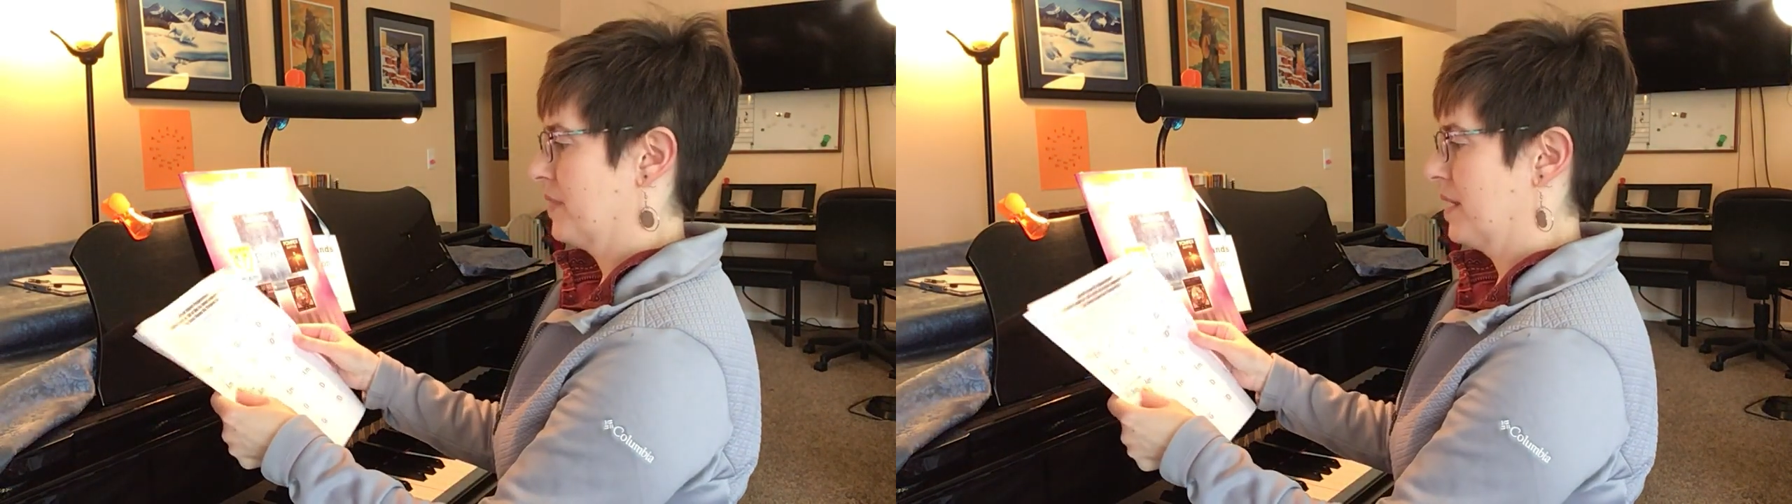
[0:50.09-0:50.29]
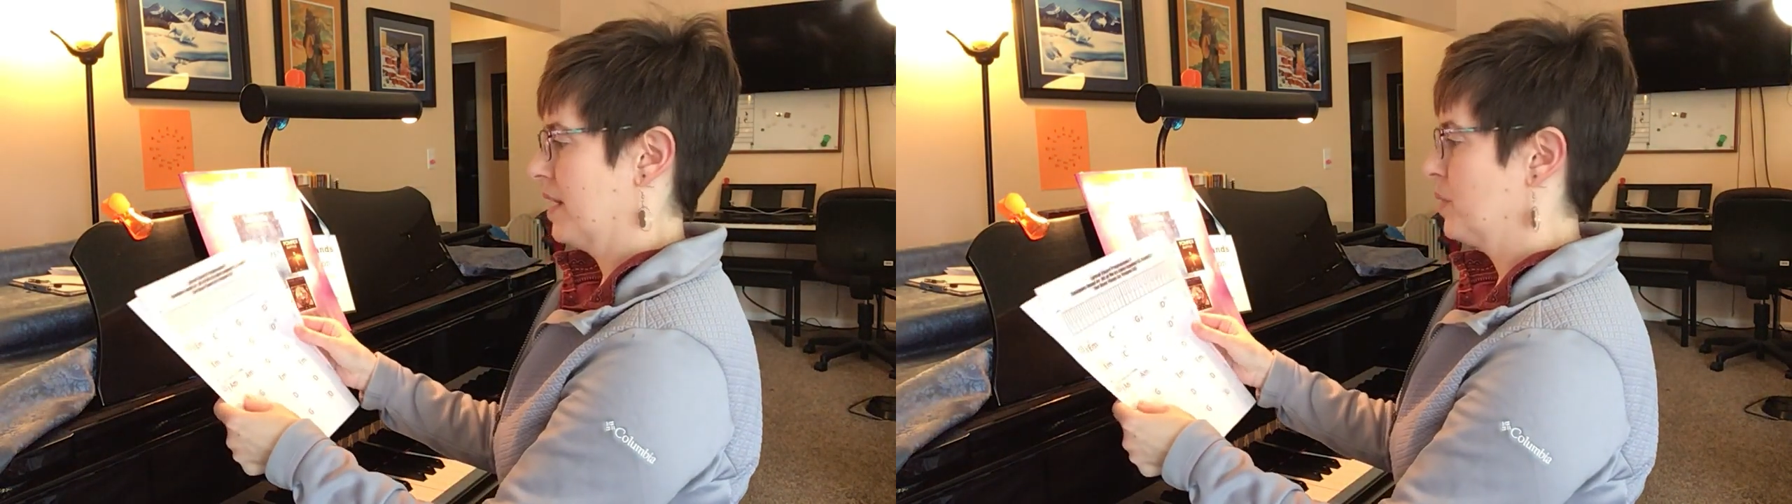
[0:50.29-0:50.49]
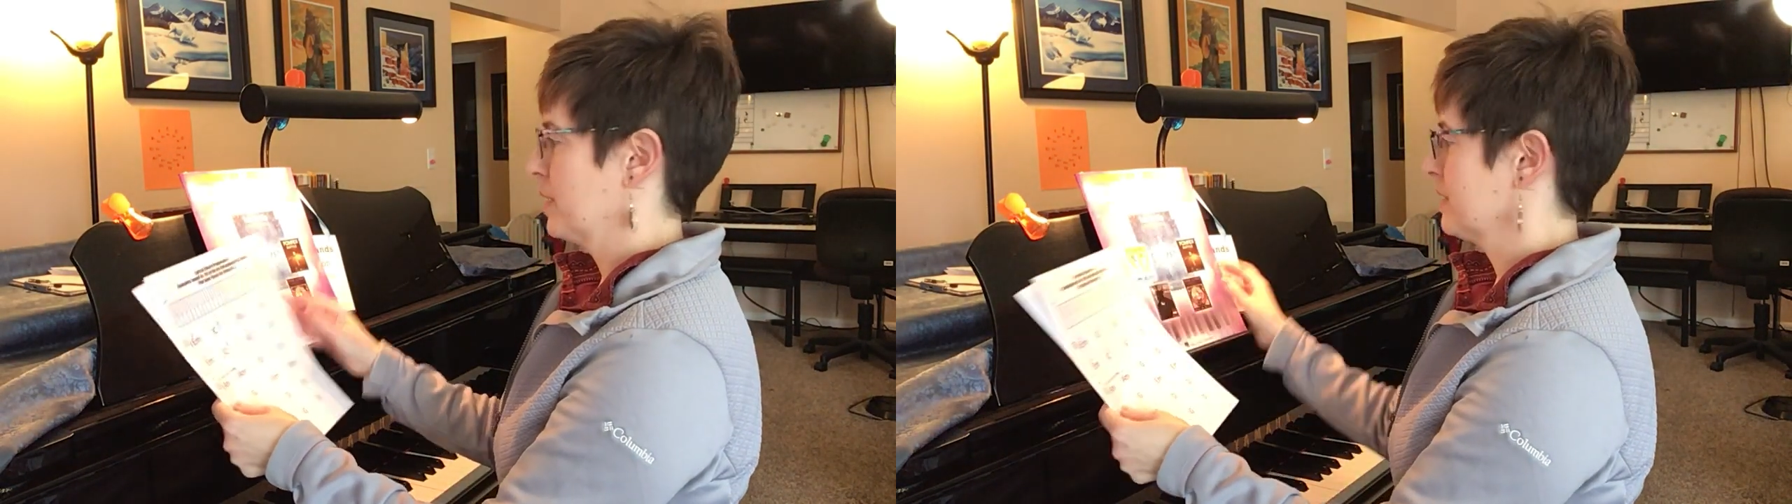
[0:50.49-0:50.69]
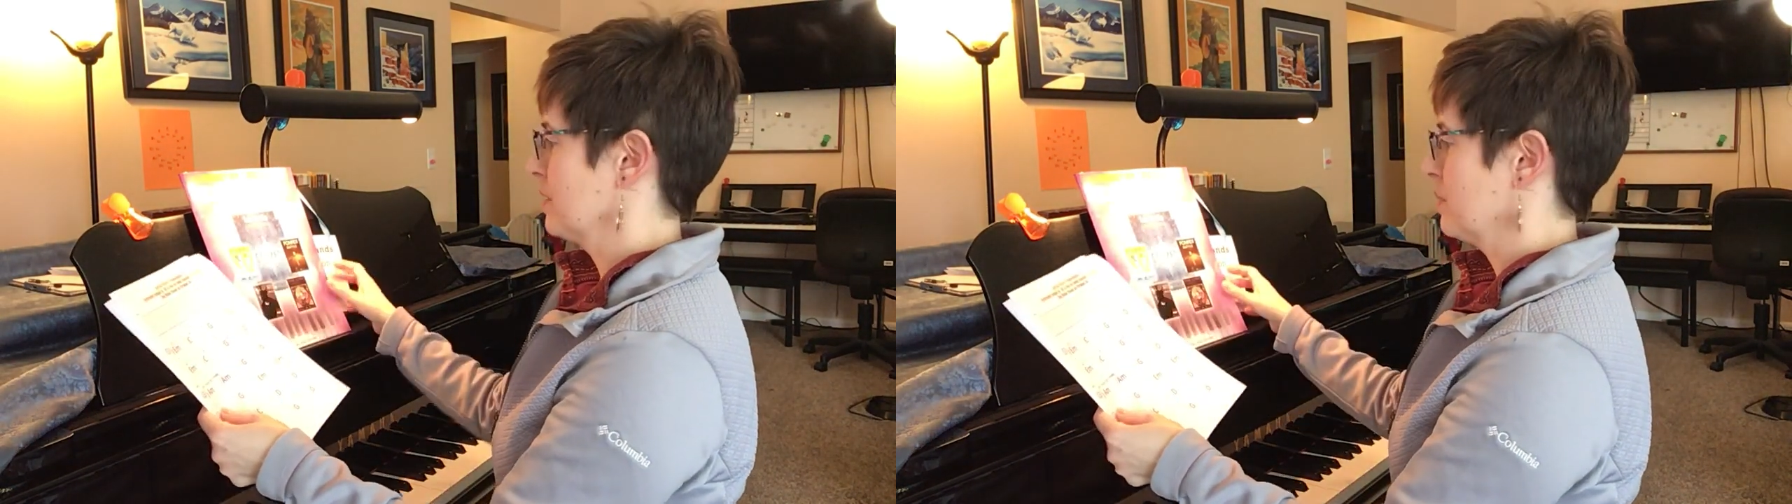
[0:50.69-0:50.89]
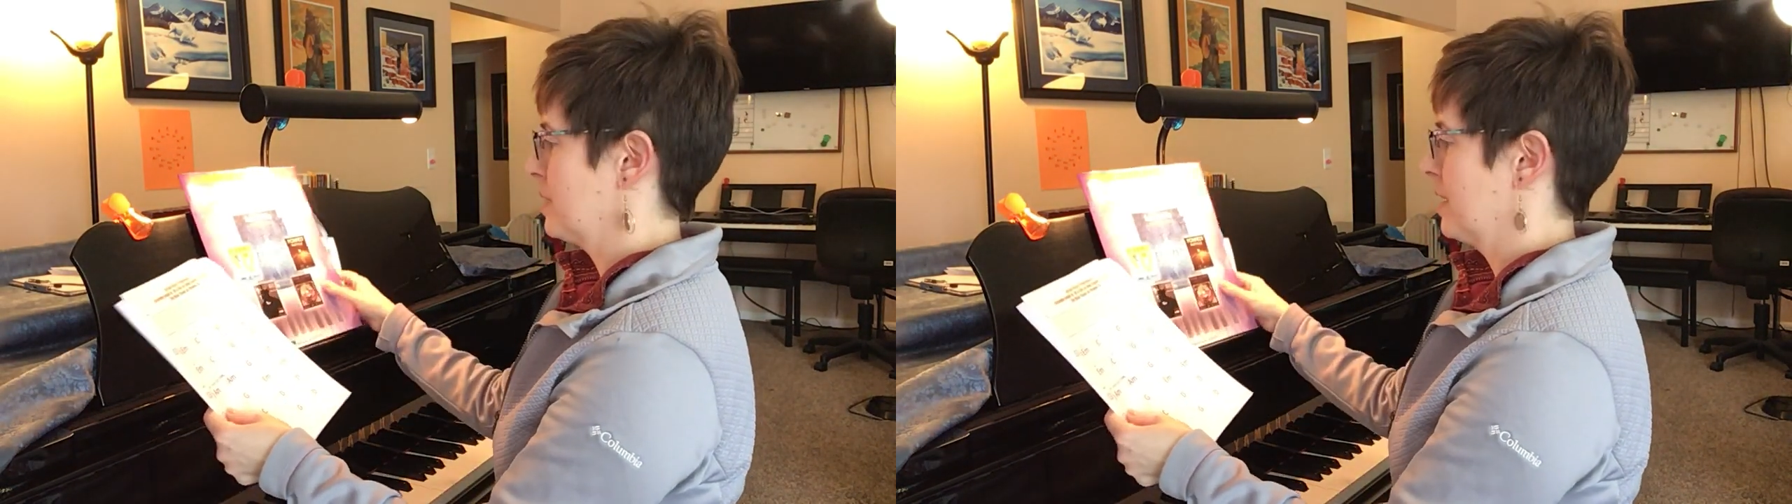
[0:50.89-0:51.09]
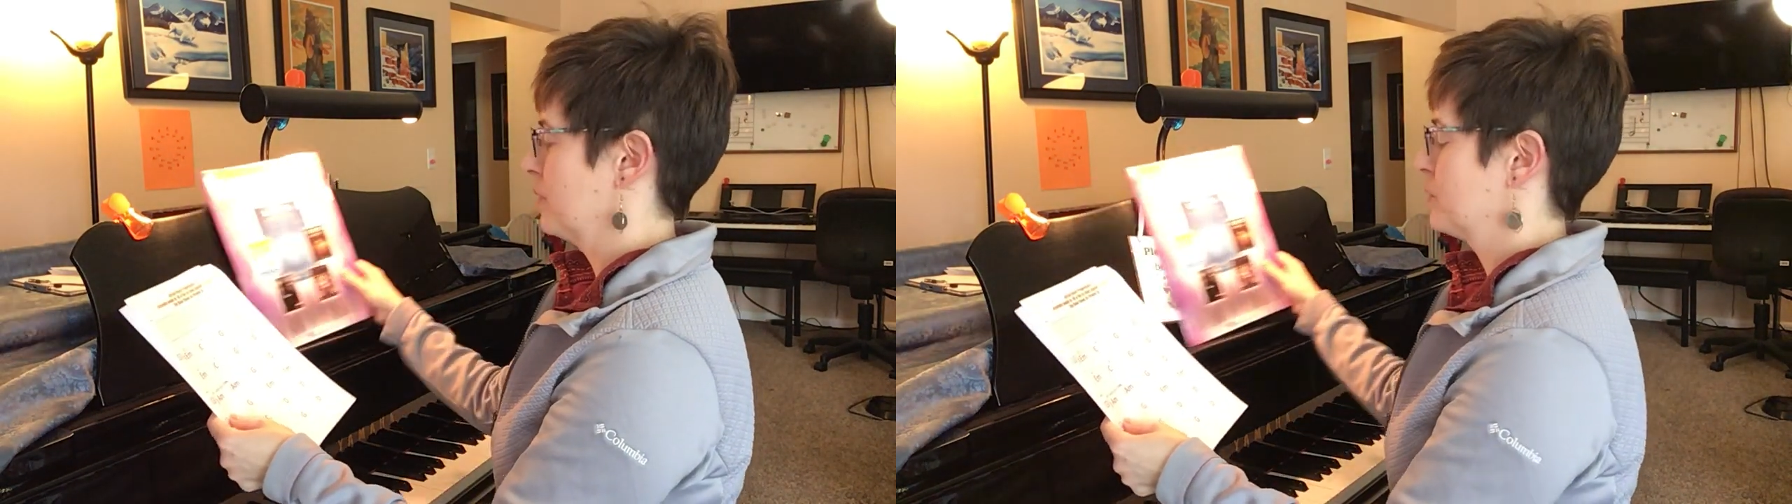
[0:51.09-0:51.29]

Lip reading: at Quick Start Piano.